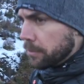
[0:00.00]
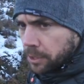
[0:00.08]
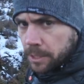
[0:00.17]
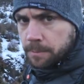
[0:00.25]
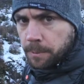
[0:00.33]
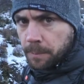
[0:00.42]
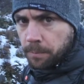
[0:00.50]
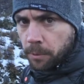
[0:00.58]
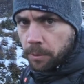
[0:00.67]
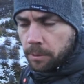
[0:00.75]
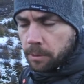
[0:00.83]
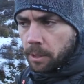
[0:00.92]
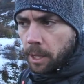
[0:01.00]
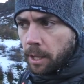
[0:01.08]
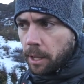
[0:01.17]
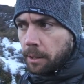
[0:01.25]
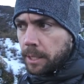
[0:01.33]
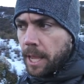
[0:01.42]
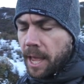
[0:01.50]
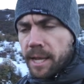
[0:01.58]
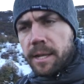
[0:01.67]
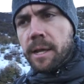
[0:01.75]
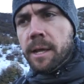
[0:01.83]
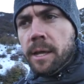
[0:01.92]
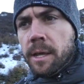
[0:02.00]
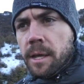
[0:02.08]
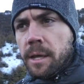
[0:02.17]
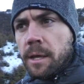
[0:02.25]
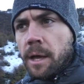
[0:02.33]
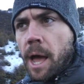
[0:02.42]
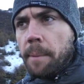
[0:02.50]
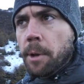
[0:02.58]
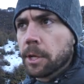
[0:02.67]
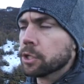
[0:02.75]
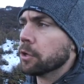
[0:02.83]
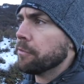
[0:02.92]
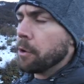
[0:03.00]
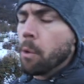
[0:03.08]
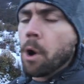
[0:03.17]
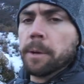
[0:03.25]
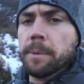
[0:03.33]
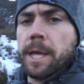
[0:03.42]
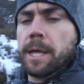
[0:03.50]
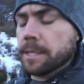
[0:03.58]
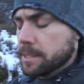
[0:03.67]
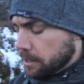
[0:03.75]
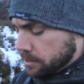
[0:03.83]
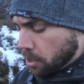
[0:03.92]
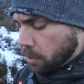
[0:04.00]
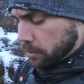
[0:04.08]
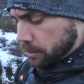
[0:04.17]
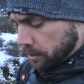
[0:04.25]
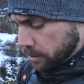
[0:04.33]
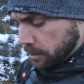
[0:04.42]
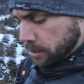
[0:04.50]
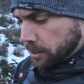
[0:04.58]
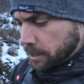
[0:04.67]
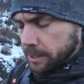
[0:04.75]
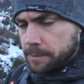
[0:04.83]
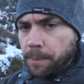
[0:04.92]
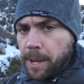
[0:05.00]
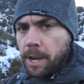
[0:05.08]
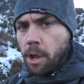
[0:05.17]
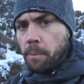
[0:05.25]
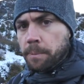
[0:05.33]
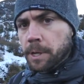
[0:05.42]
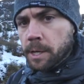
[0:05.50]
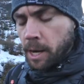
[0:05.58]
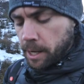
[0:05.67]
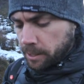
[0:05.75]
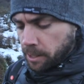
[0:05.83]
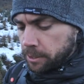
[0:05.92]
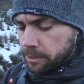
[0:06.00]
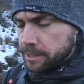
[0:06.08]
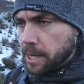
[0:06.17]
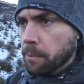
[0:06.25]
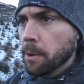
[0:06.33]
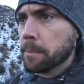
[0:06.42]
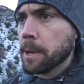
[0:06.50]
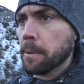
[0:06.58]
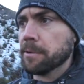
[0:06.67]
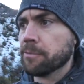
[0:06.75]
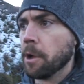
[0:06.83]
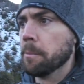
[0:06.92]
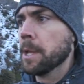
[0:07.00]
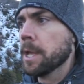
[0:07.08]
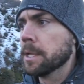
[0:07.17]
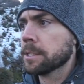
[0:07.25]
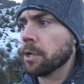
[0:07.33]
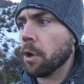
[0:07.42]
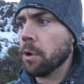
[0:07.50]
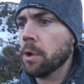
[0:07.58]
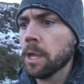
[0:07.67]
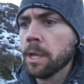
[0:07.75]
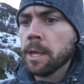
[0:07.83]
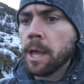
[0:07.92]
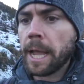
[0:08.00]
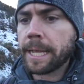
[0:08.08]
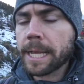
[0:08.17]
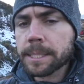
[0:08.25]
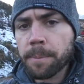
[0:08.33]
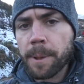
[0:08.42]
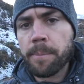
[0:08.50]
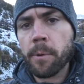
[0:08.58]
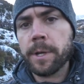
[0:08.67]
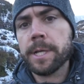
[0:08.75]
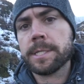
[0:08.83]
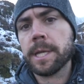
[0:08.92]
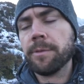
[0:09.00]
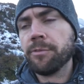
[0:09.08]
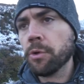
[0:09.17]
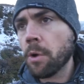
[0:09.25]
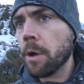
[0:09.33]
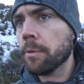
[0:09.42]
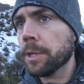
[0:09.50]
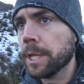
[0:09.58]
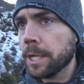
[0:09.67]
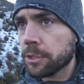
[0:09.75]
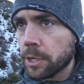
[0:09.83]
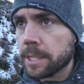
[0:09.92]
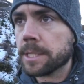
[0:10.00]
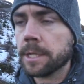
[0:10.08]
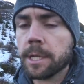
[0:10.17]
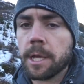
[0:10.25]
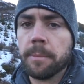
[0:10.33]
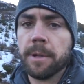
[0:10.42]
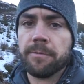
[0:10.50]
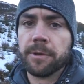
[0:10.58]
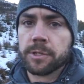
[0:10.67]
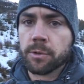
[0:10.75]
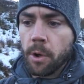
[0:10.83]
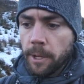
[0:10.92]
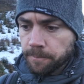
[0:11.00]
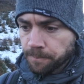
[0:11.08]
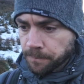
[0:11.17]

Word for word: of these people, yet I'm not sure if I want to be. It's, it's hard to explain. I hope you can kind of understand where I'm coming from. So I guess my point is that if you are really interested in coming to Fitzroy